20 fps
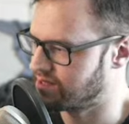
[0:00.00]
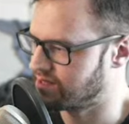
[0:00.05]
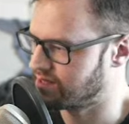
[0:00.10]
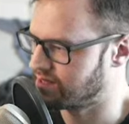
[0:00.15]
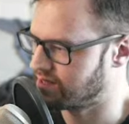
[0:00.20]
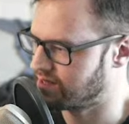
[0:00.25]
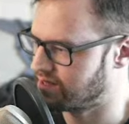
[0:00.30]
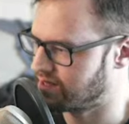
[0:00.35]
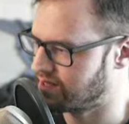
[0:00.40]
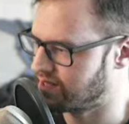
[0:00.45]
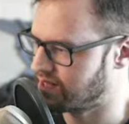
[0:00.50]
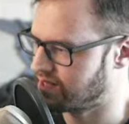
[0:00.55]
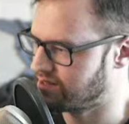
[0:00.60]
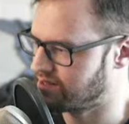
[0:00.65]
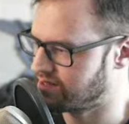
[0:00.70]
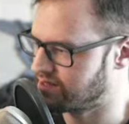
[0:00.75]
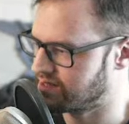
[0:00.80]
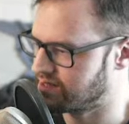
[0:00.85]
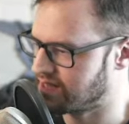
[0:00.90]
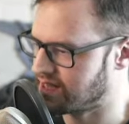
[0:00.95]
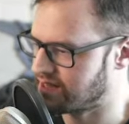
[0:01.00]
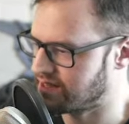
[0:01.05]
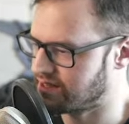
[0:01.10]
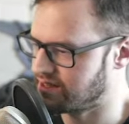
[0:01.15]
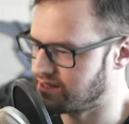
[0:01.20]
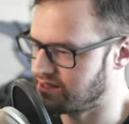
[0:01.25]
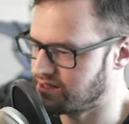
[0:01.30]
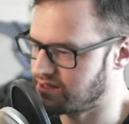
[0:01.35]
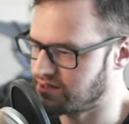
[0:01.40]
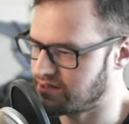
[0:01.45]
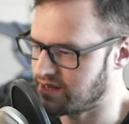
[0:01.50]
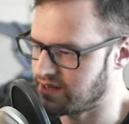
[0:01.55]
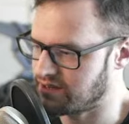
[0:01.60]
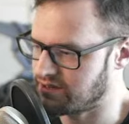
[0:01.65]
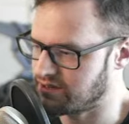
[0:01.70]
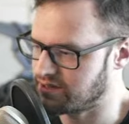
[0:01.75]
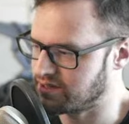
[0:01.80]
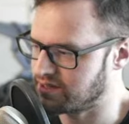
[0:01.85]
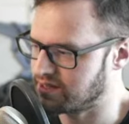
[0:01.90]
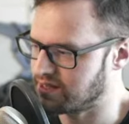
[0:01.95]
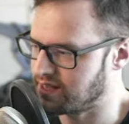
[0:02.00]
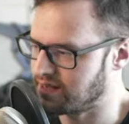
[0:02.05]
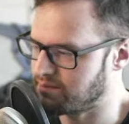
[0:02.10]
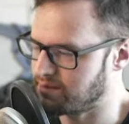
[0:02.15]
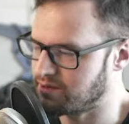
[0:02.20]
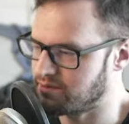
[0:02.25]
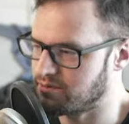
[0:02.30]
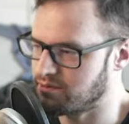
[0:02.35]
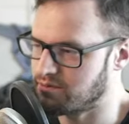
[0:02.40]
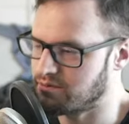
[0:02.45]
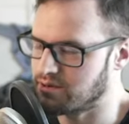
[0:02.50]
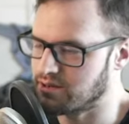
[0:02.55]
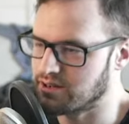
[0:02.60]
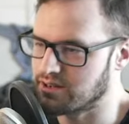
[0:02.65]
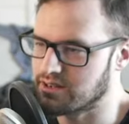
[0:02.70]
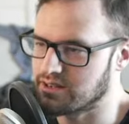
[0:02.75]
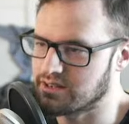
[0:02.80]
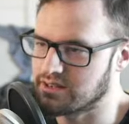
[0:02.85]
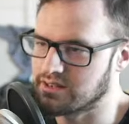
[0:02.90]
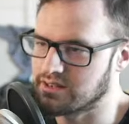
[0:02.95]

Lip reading: And I don't exactly know how all the timing will work,